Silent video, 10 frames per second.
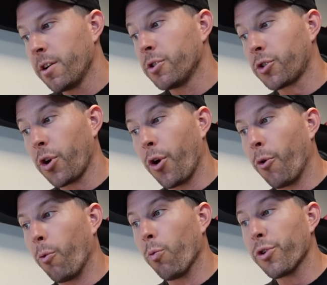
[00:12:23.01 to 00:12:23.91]

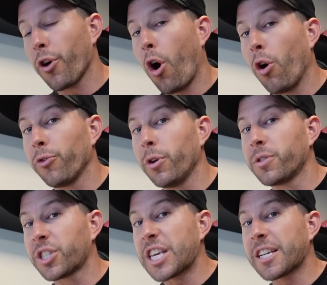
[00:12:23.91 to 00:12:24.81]
So with all
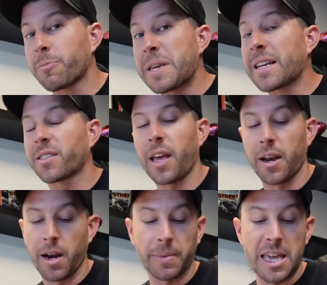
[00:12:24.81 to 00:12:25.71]
those things being said,
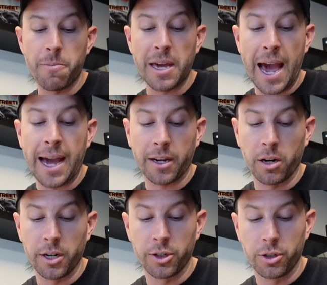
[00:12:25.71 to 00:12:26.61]
and I'm keeping
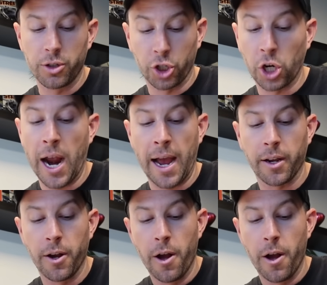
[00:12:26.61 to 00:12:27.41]
accurate track,